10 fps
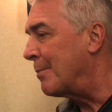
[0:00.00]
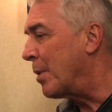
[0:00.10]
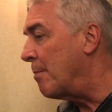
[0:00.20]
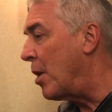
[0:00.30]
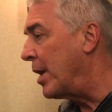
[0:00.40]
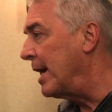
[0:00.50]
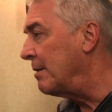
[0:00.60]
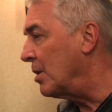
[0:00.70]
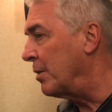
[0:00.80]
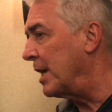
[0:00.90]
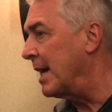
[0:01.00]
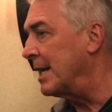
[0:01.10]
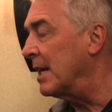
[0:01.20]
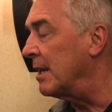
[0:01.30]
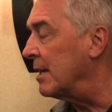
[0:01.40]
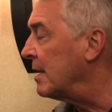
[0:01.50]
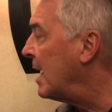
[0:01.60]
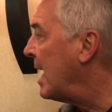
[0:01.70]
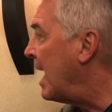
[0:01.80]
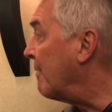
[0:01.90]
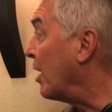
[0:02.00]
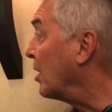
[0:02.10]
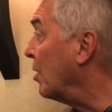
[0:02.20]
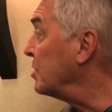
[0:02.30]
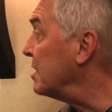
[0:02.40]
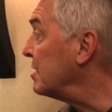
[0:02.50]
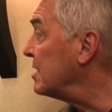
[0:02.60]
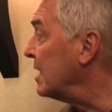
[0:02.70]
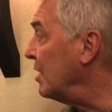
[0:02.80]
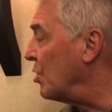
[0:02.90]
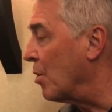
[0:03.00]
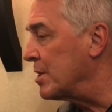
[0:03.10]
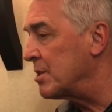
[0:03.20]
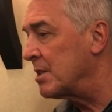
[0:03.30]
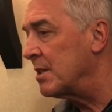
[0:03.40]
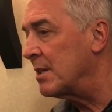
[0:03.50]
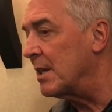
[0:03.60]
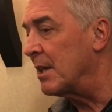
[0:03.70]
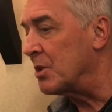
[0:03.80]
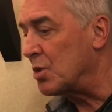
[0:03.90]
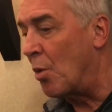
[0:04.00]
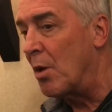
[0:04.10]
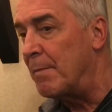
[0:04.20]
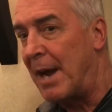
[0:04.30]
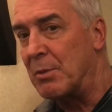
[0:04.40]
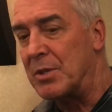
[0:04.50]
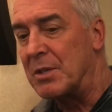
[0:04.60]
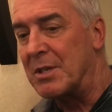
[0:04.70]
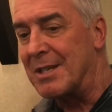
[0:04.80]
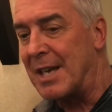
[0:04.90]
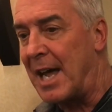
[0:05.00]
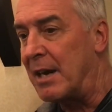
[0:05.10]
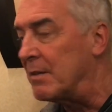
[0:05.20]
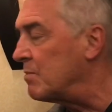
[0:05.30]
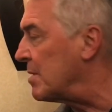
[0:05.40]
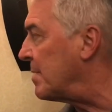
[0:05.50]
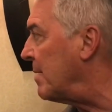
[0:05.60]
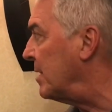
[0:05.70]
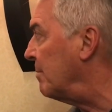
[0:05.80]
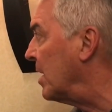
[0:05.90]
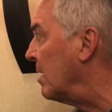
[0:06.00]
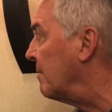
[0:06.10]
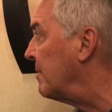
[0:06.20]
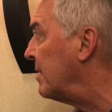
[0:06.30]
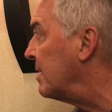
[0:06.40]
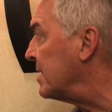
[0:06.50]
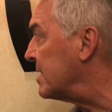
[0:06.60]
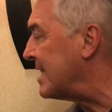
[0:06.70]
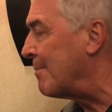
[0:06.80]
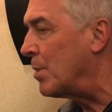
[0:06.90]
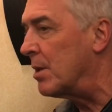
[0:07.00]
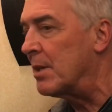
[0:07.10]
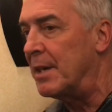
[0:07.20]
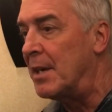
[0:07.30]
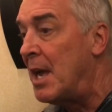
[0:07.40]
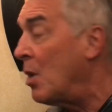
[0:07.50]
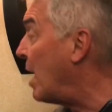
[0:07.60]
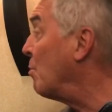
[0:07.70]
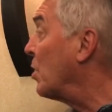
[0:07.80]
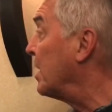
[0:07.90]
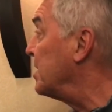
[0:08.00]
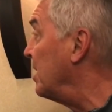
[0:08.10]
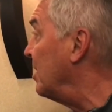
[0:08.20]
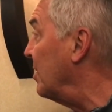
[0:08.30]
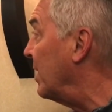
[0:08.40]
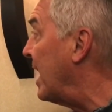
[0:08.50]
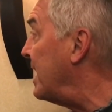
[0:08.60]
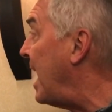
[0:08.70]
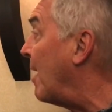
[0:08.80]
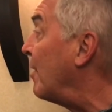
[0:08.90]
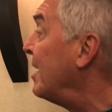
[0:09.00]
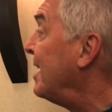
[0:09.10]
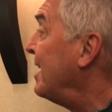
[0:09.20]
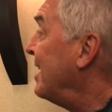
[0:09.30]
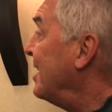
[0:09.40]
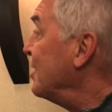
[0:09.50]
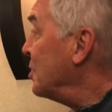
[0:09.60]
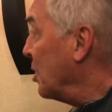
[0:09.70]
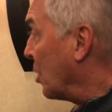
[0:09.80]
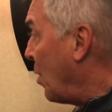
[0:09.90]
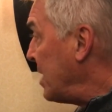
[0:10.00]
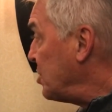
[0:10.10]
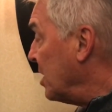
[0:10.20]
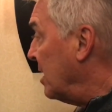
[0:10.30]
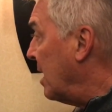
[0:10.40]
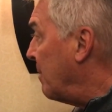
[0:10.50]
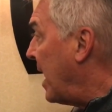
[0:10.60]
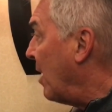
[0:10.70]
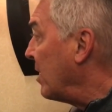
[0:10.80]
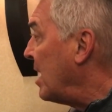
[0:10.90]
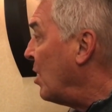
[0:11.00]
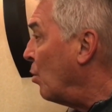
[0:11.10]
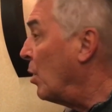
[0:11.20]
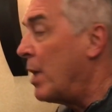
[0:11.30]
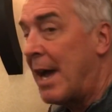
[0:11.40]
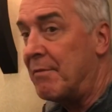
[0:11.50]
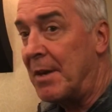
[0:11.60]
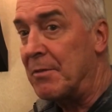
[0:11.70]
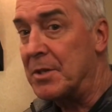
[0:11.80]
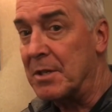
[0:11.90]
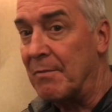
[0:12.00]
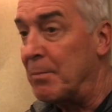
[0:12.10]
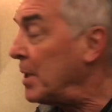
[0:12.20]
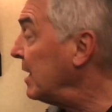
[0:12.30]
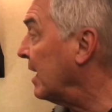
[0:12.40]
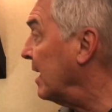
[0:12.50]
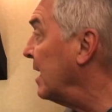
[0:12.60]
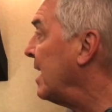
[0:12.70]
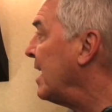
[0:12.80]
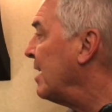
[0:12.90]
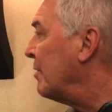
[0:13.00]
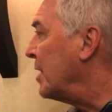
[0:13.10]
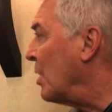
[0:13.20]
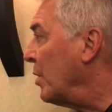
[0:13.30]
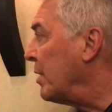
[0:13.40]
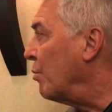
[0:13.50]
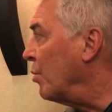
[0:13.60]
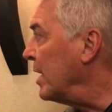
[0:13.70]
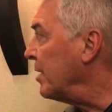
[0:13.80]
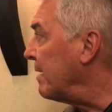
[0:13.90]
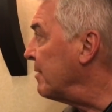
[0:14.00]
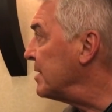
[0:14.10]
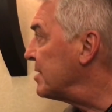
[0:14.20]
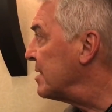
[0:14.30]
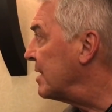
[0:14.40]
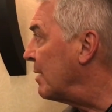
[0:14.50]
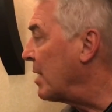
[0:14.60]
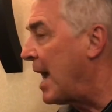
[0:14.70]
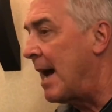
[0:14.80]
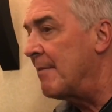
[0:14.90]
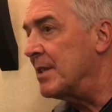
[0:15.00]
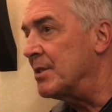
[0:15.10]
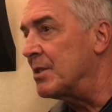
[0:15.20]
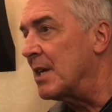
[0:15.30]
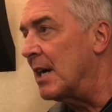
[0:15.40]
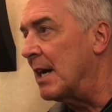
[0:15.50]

promoting, you know, the idea to have our coaches endorse the Swarm. That was decided sometime in the middle of December, and we'll continue to do that. Now, to your question about will we have differences of opinion, the only real difference that we have is